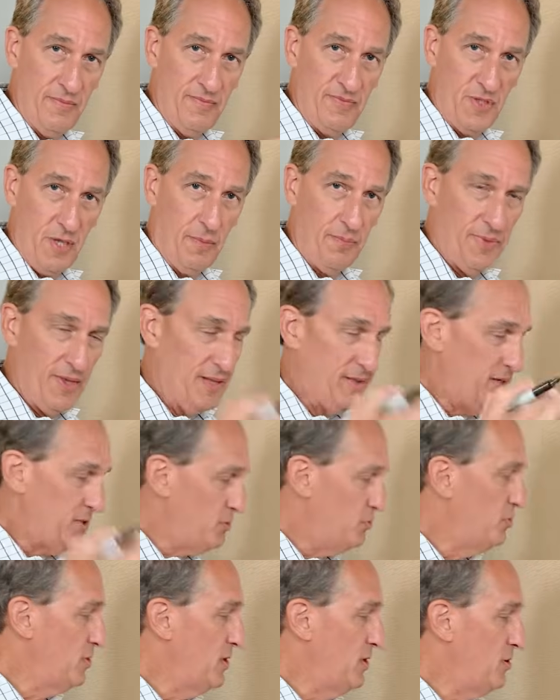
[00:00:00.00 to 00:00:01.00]
something
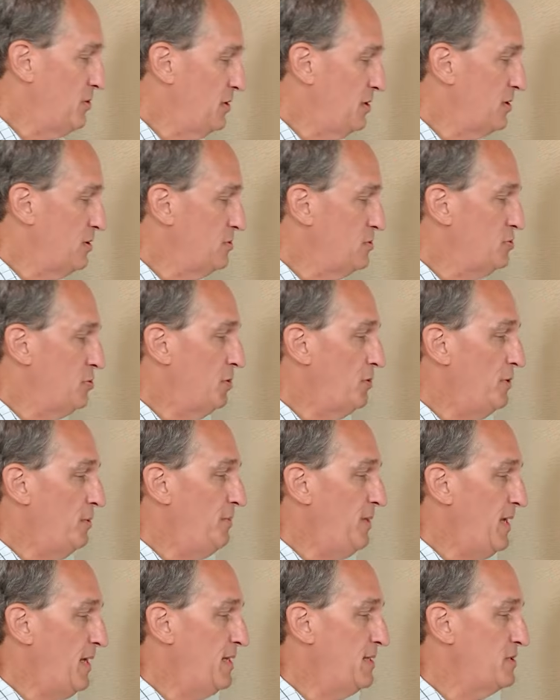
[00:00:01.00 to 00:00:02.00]
that's really going to control the
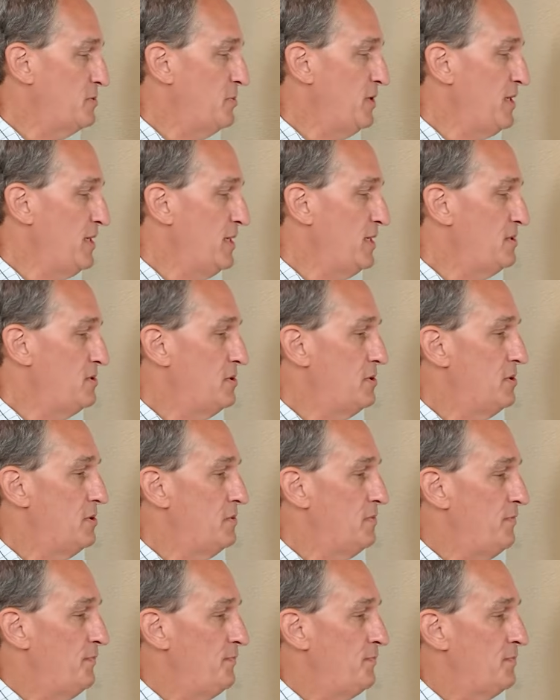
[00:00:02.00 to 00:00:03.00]
pain as we need
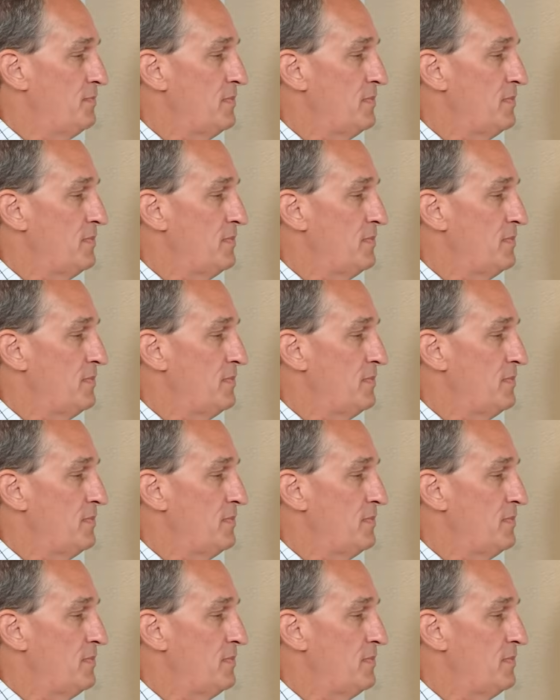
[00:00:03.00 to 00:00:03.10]
to.